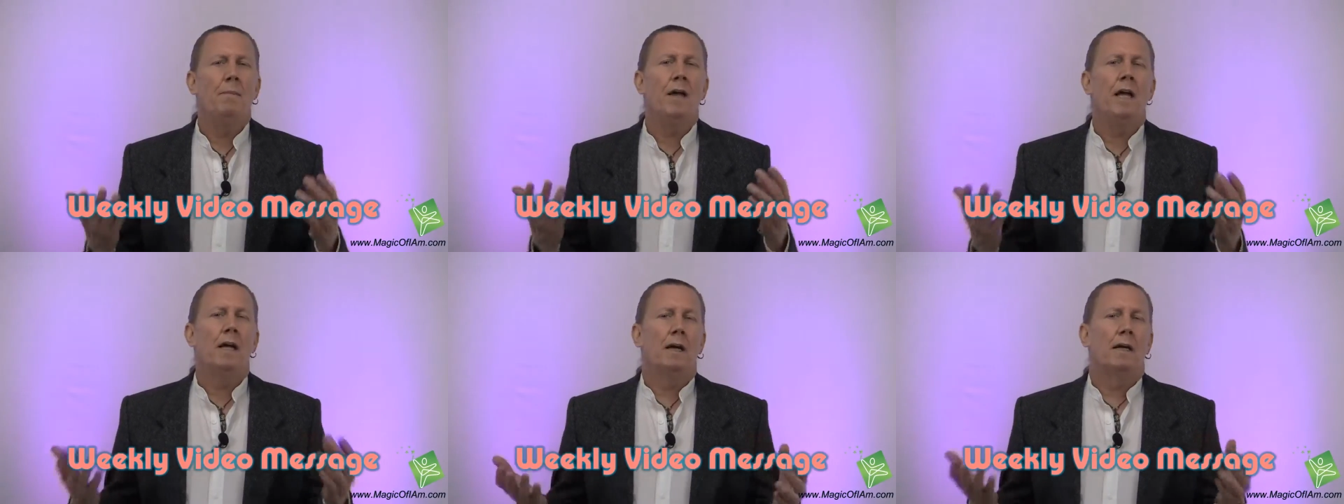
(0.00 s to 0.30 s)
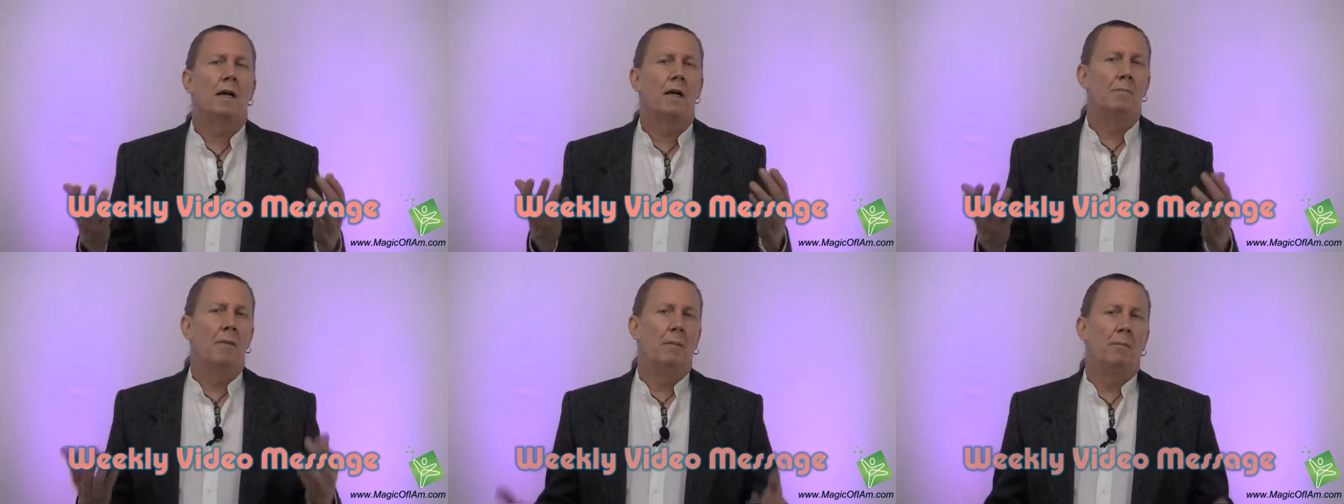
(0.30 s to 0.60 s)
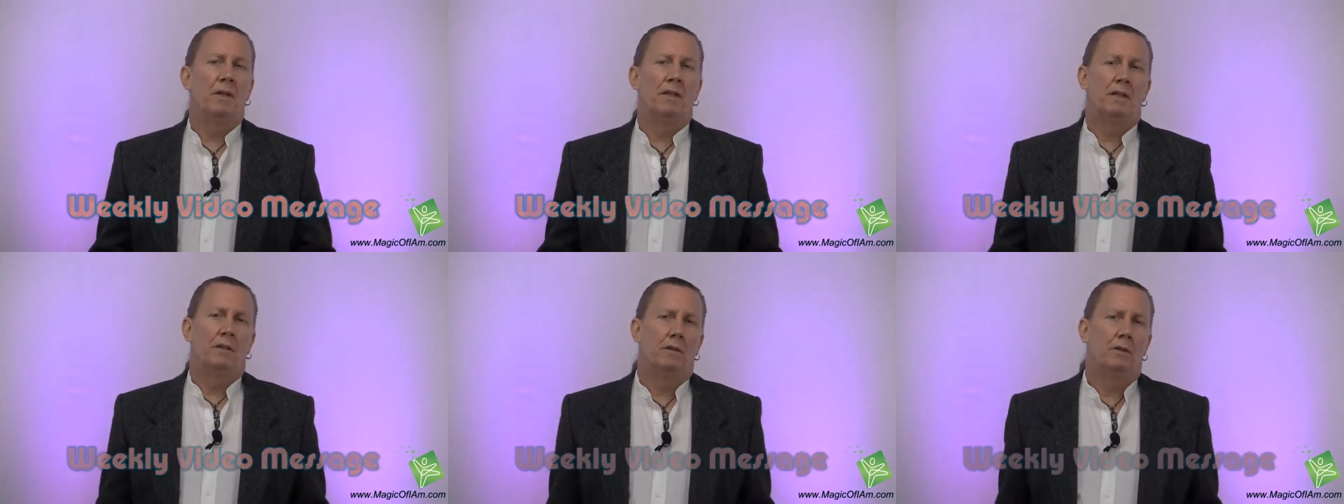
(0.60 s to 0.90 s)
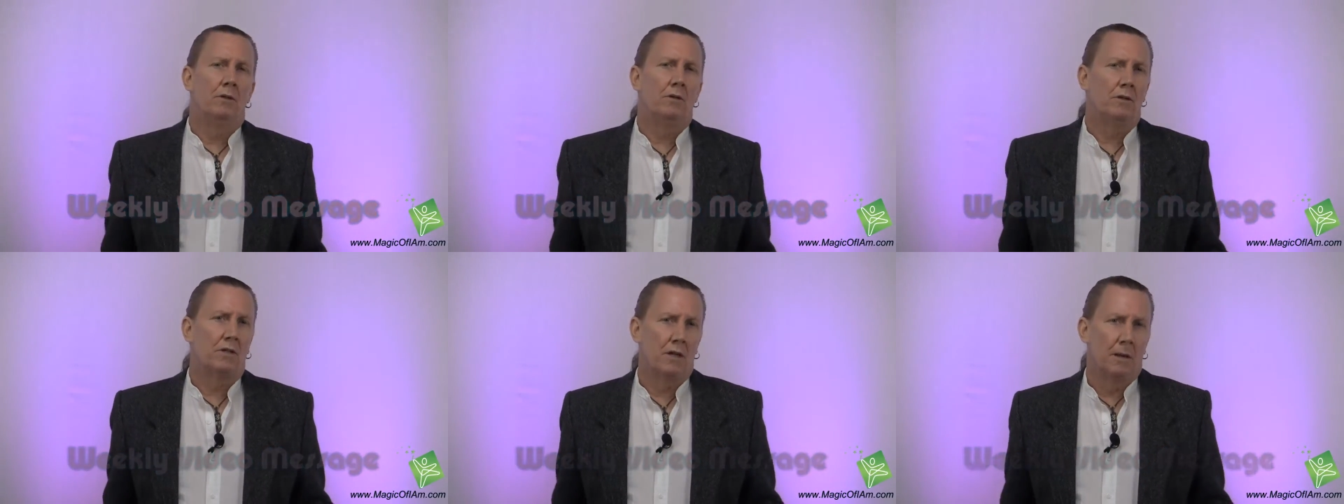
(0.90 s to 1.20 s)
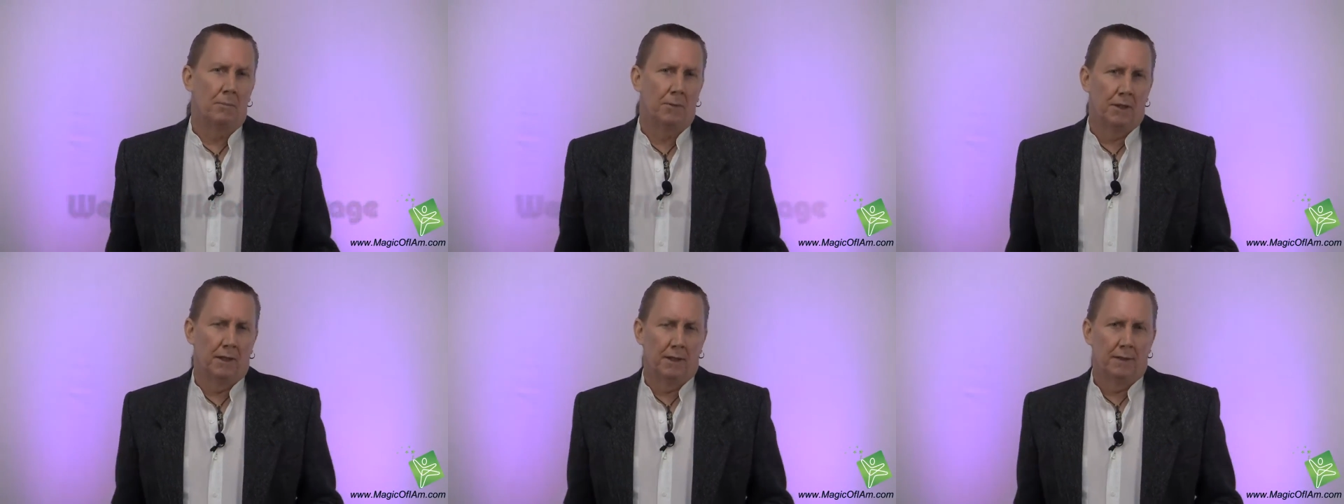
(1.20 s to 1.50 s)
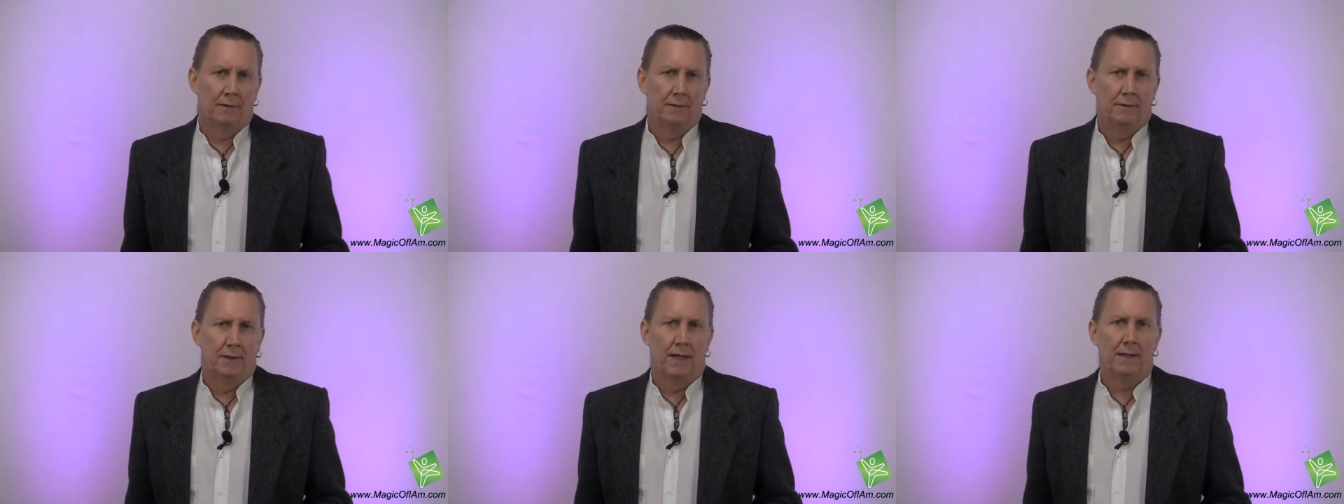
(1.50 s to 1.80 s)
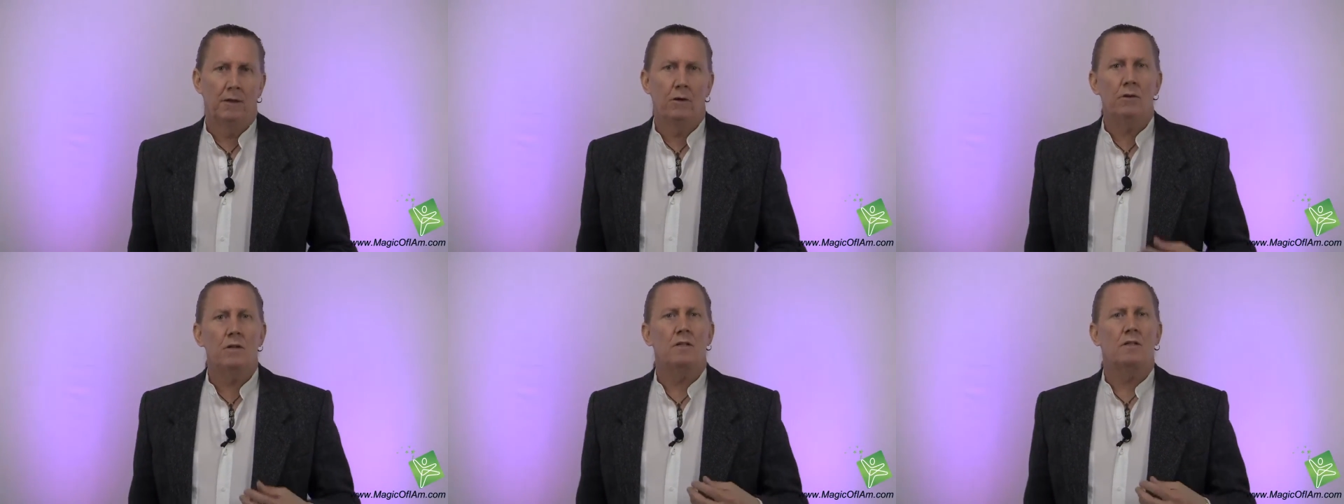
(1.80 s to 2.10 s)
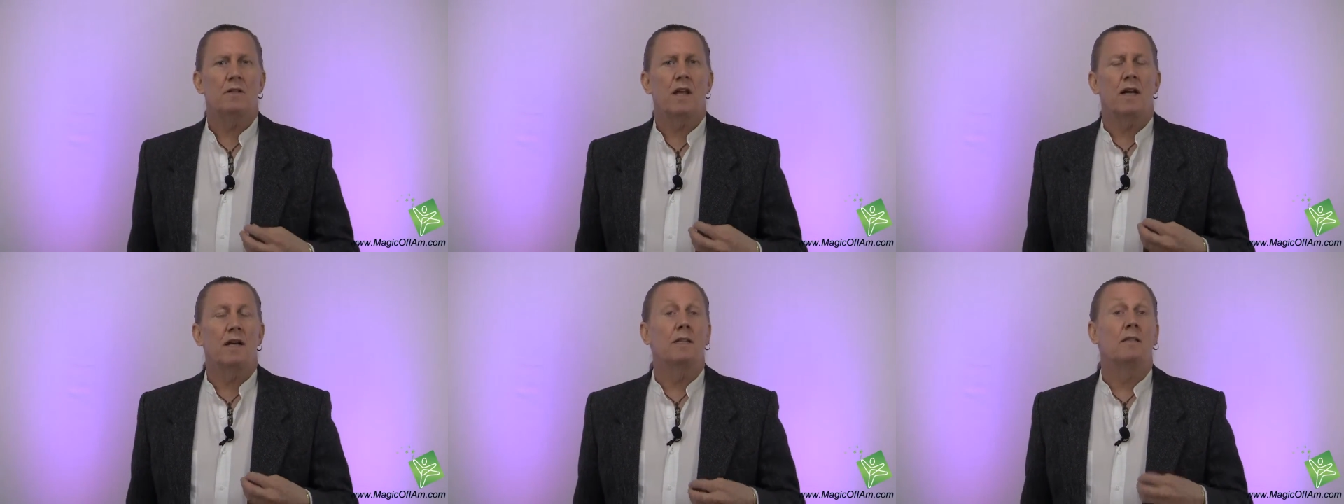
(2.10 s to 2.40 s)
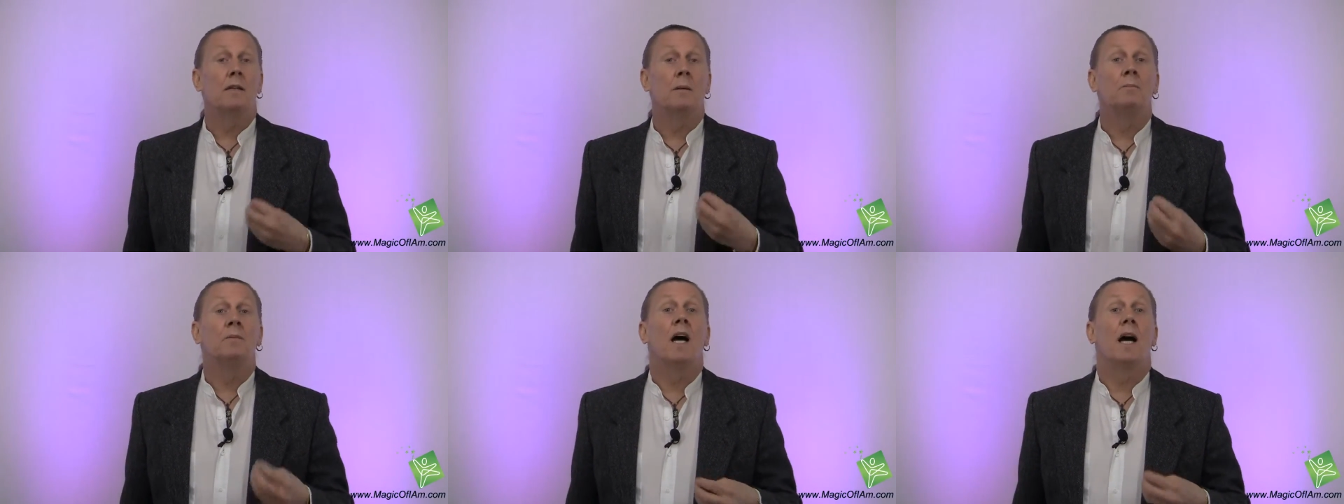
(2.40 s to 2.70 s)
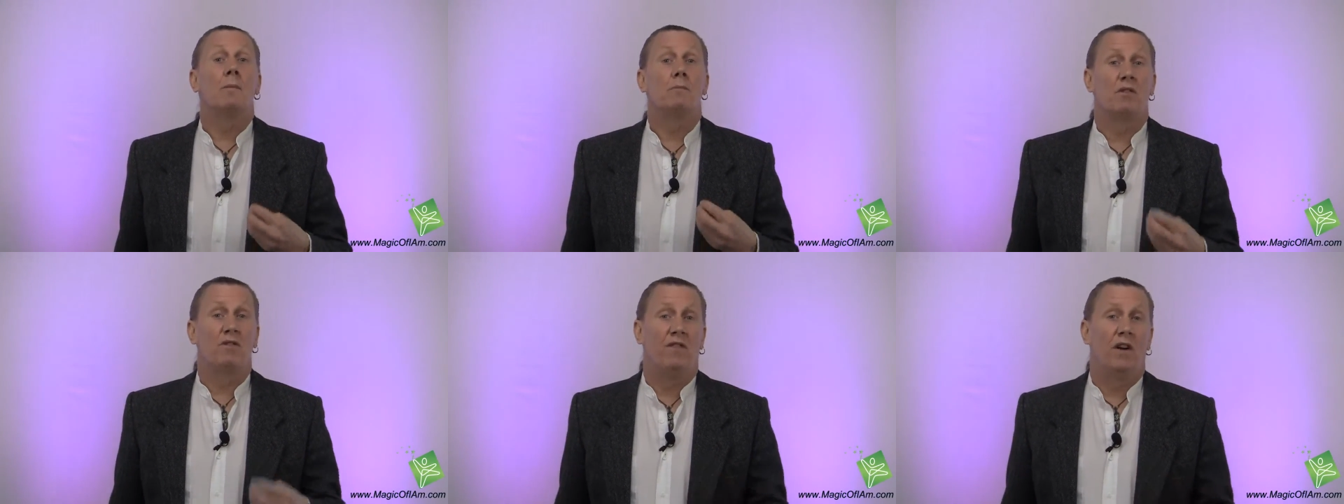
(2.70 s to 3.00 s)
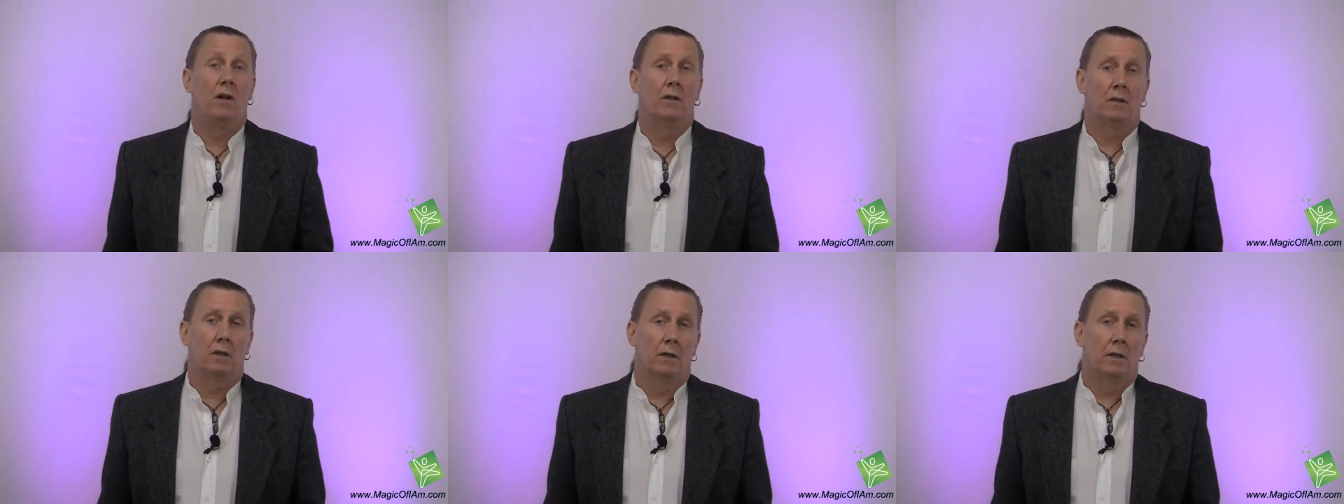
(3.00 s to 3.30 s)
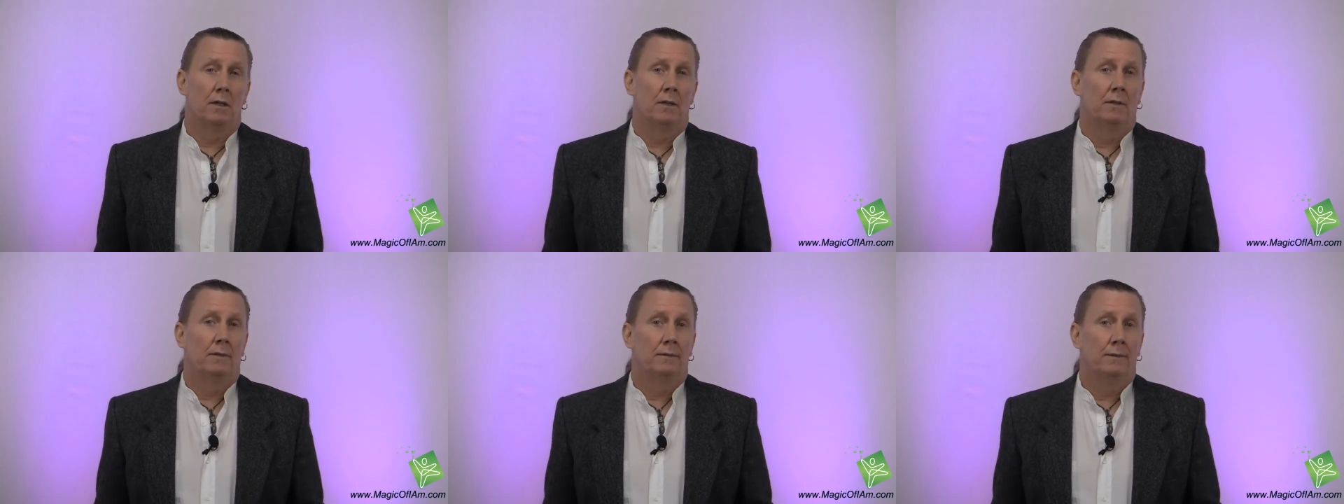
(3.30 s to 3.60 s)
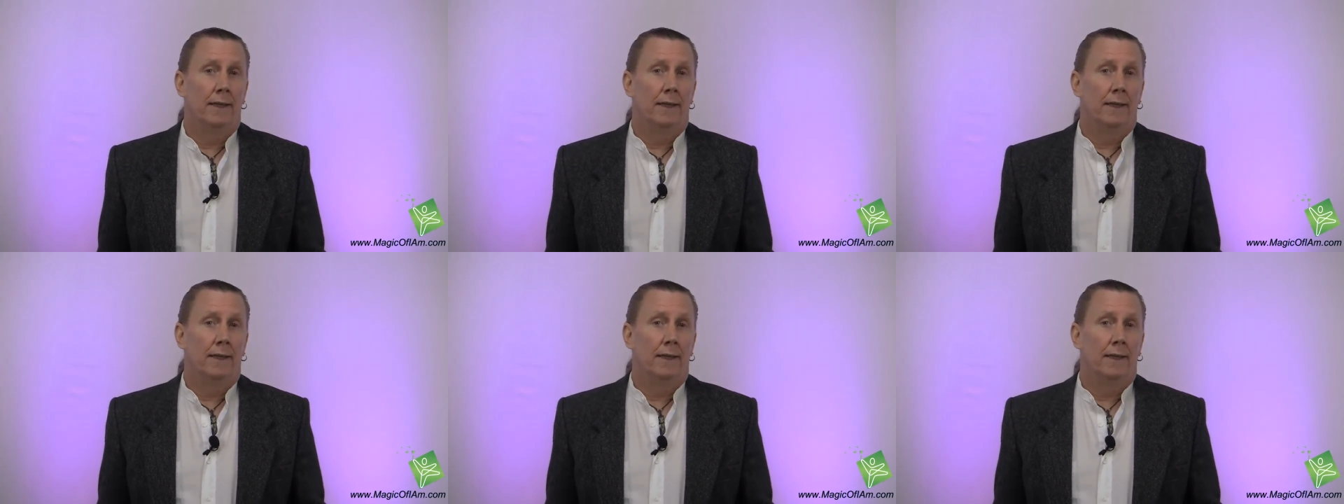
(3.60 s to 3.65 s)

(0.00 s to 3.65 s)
make a commitment to do something, I notice that I sometimes falter